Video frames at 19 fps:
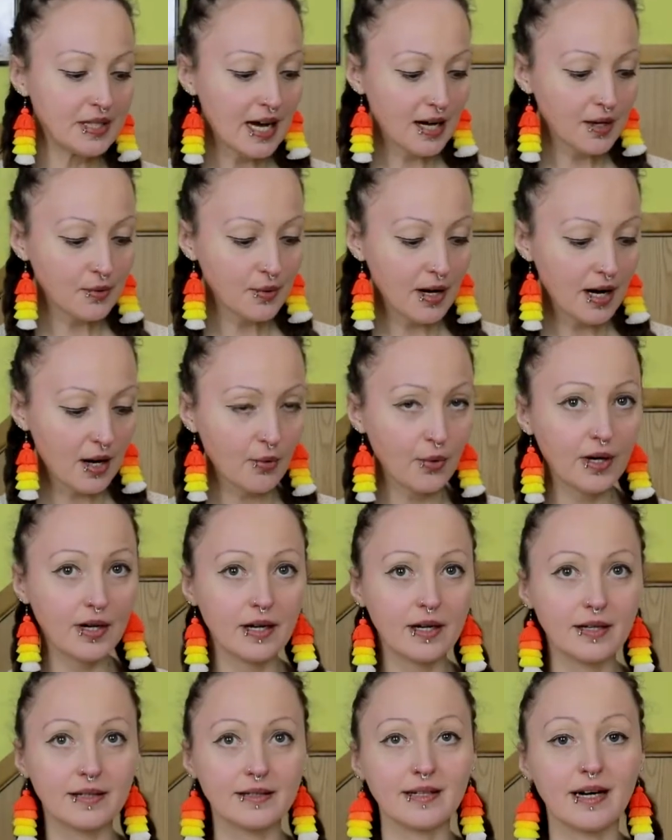now
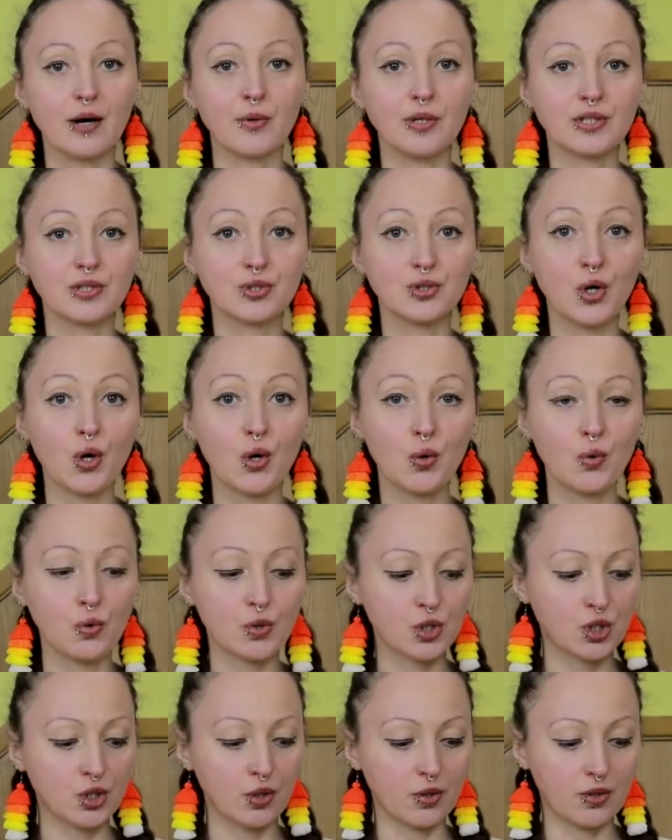our
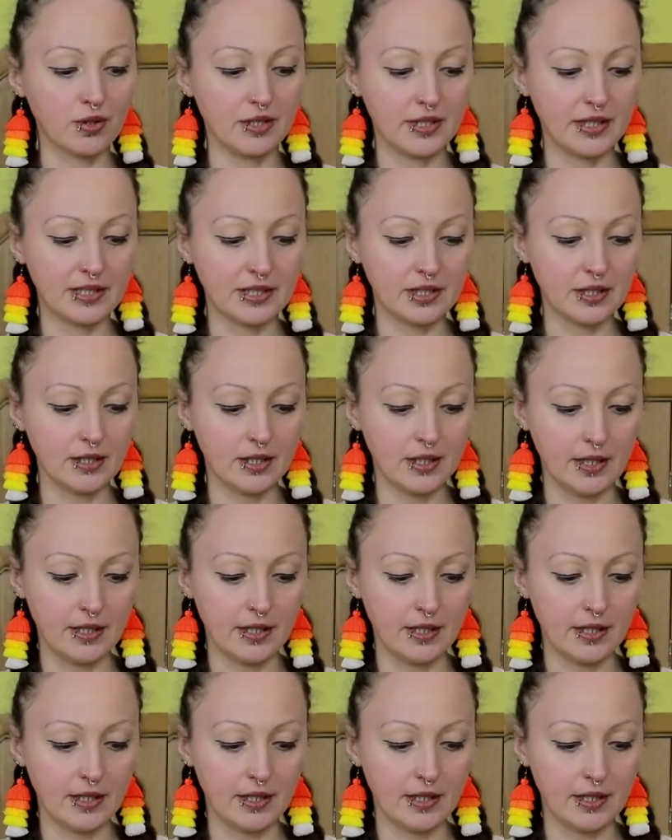raw chocolate